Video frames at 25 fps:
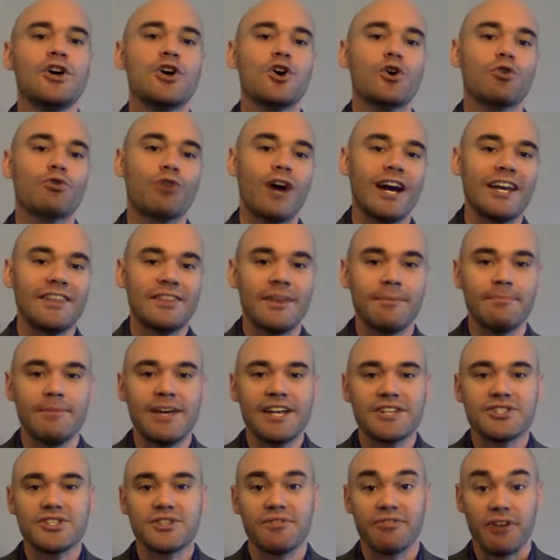Right in the
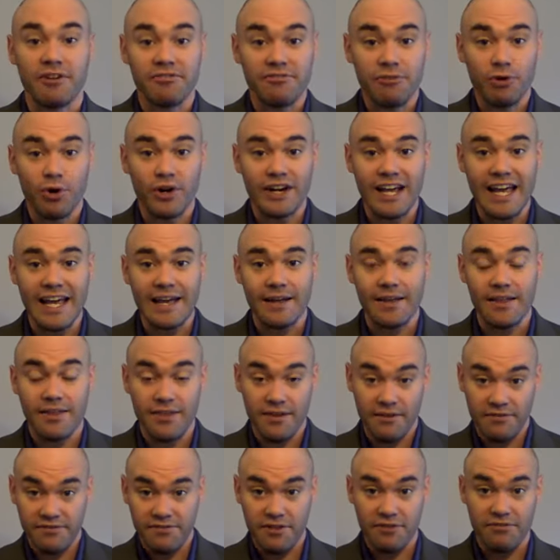midst of our four game
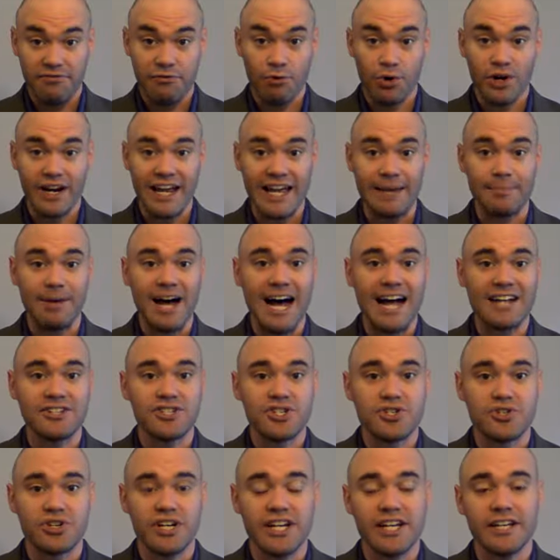the, the four game hot
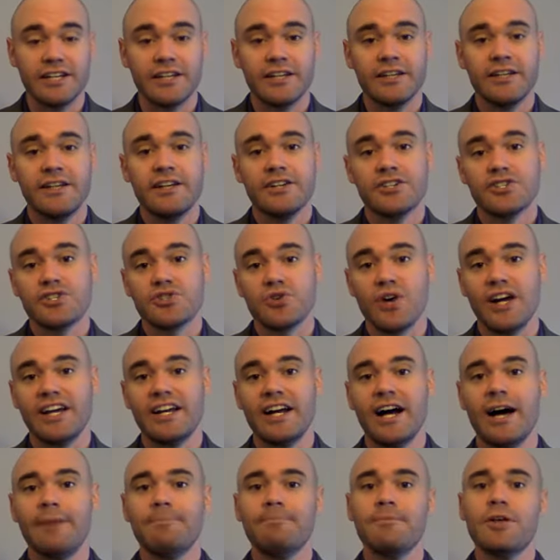streak, straight
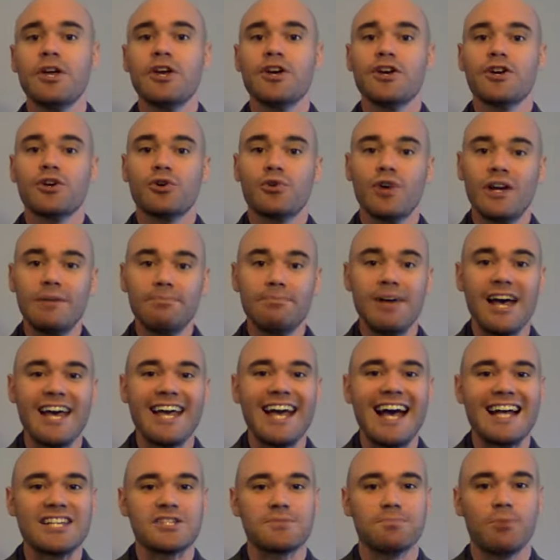up, Green Bay
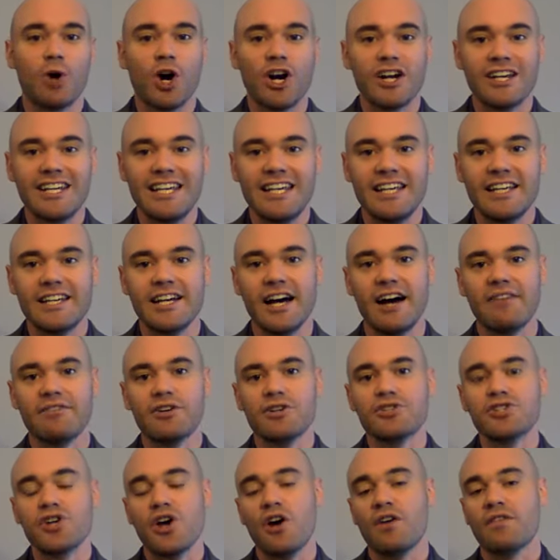has marquee
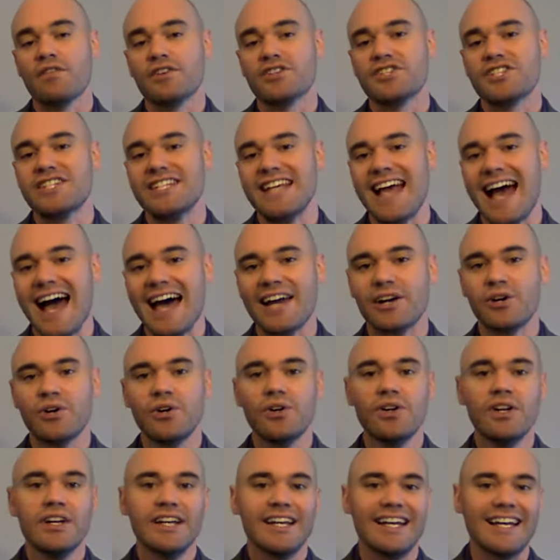covers over Seattle,
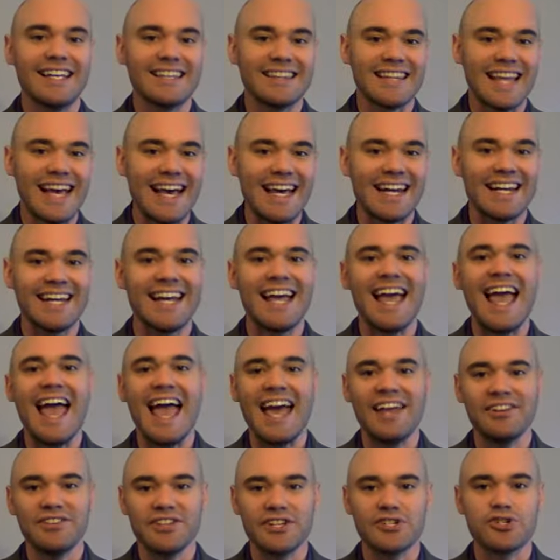Atlanta,
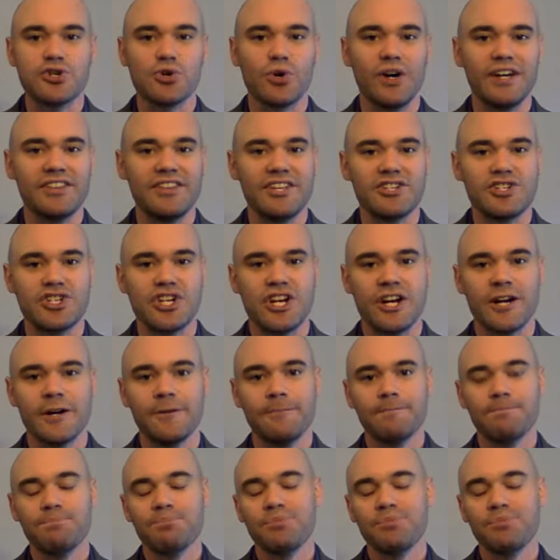and Detroit this year.